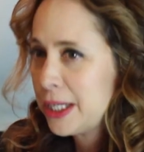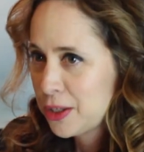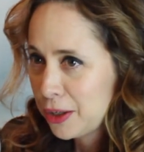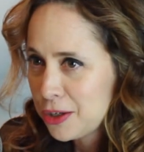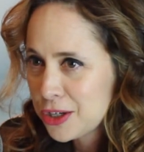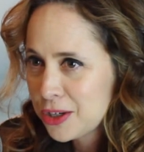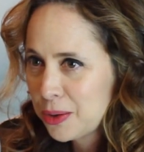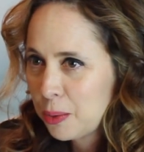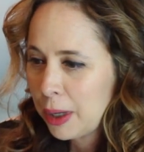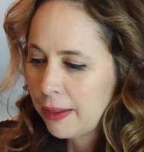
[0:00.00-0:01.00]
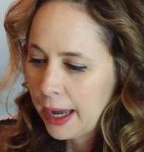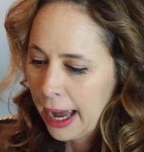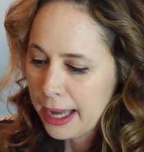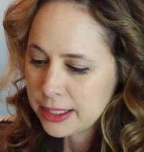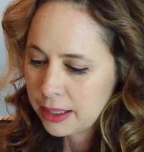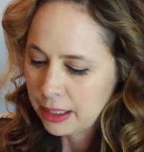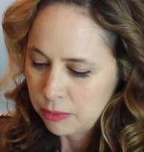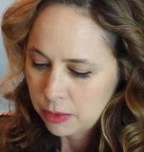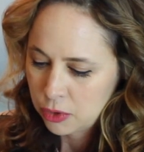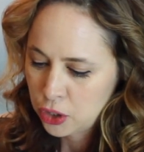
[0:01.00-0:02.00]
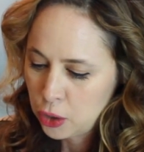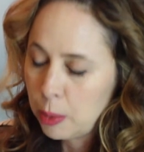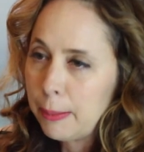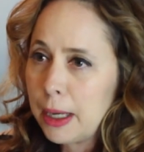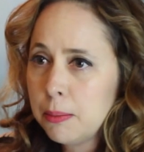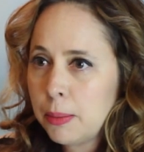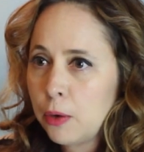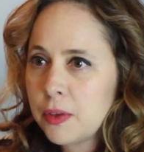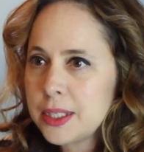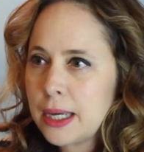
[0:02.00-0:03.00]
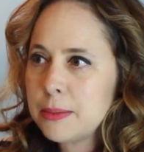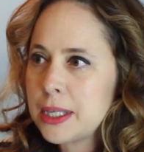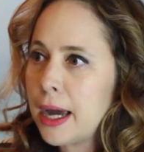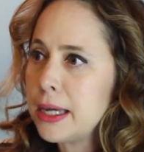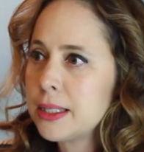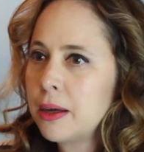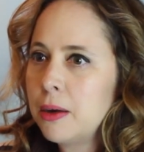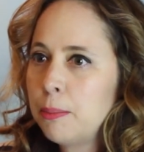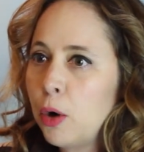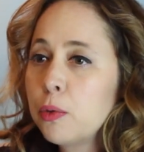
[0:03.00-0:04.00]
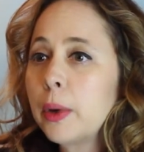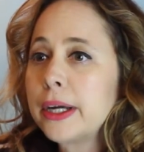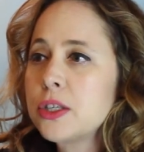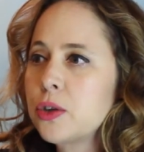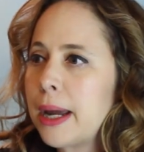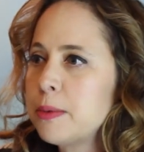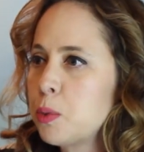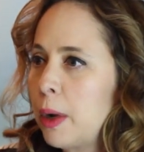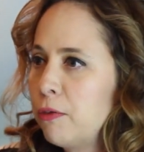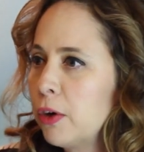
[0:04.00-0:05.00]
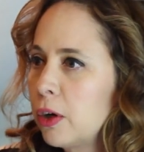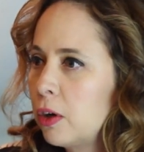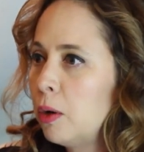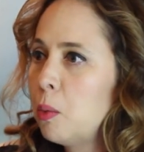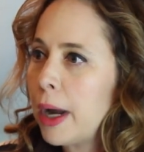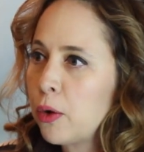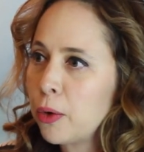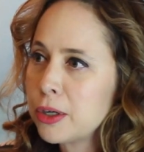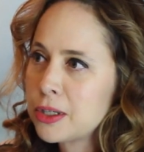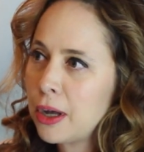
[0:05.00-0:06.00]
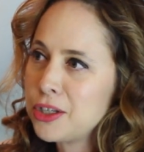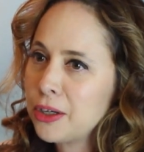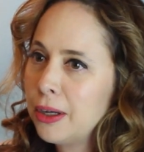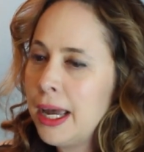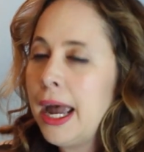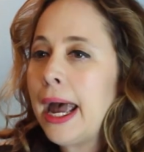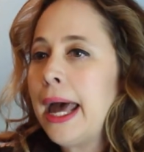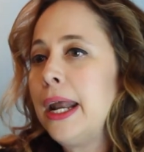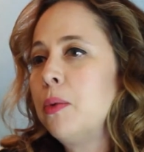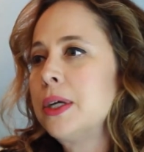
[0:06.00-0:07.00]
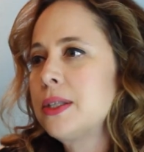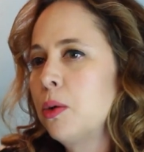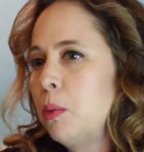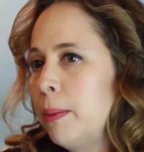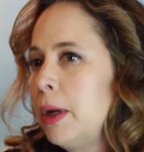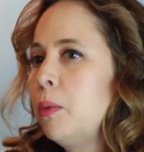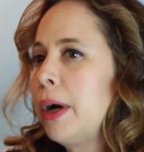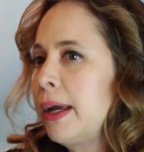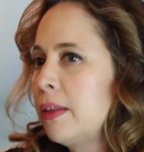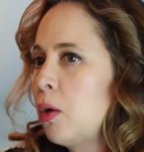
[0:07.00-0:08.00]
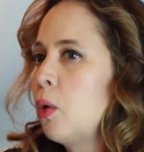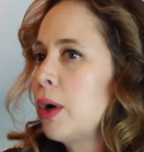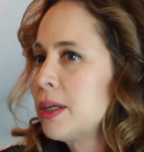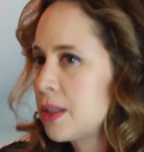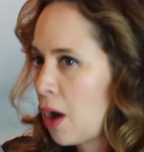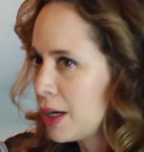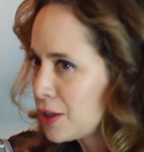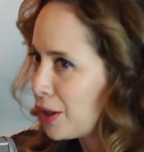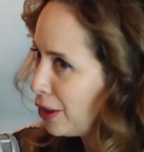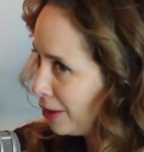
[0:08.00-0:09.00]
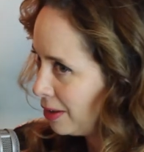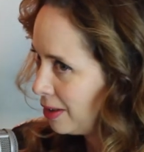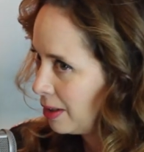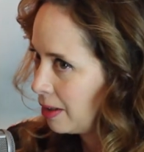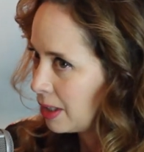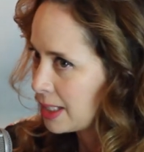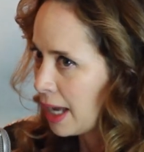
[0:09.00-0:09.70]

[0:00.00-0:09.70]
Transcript: research where they had two women, both the same size, both wearing stripes, one vertical, one horizontal, and it was the woman wearing the horizontal, the